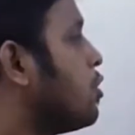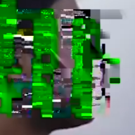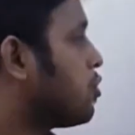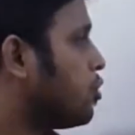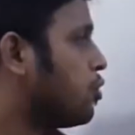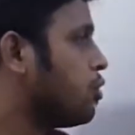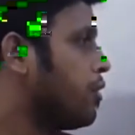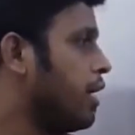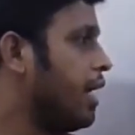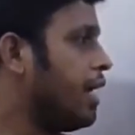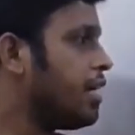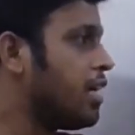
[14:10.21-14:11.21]

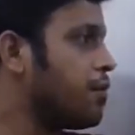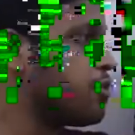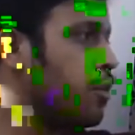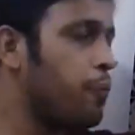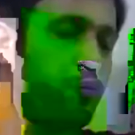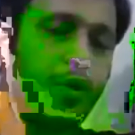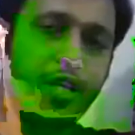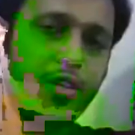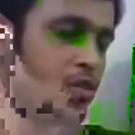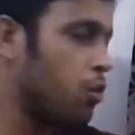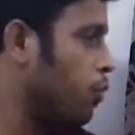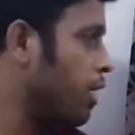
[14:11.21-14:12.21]
So in terms of p,
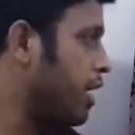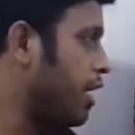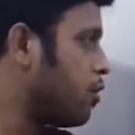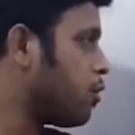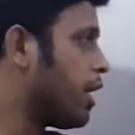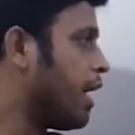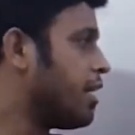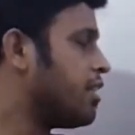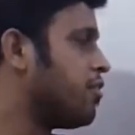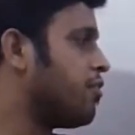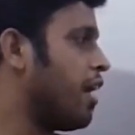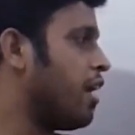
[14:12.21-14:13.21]
so we need to get
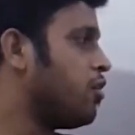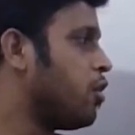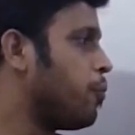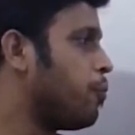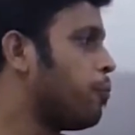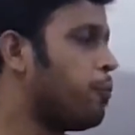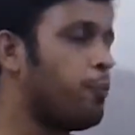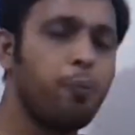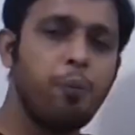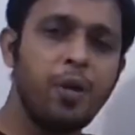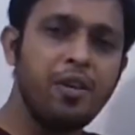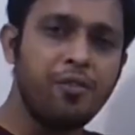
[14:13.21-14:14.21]
the value of
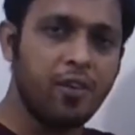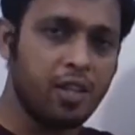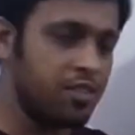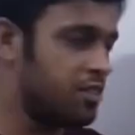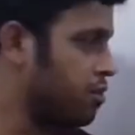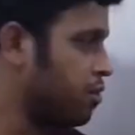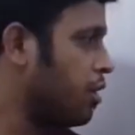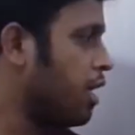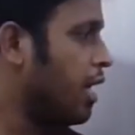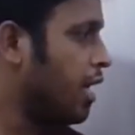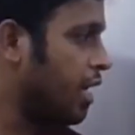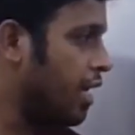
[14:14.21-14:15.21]
p first.
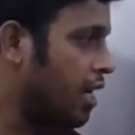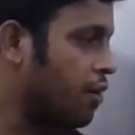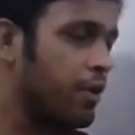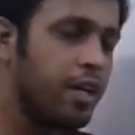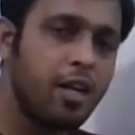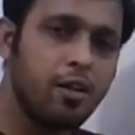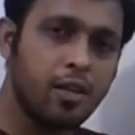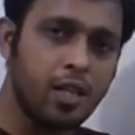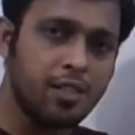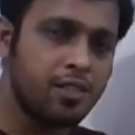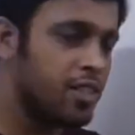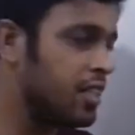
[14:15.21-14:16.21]
So here we need to
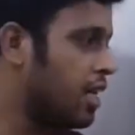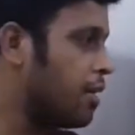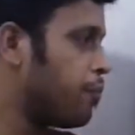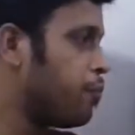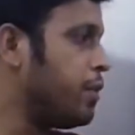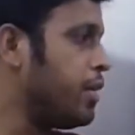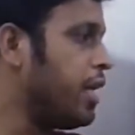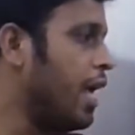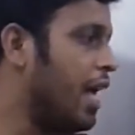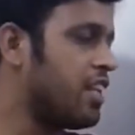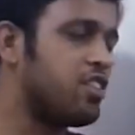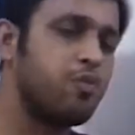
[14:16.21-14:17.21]
consider p
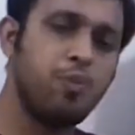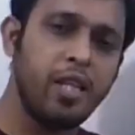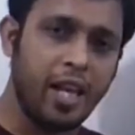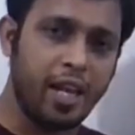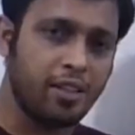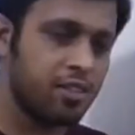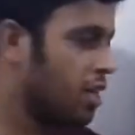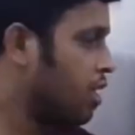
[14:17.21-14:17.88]
as px.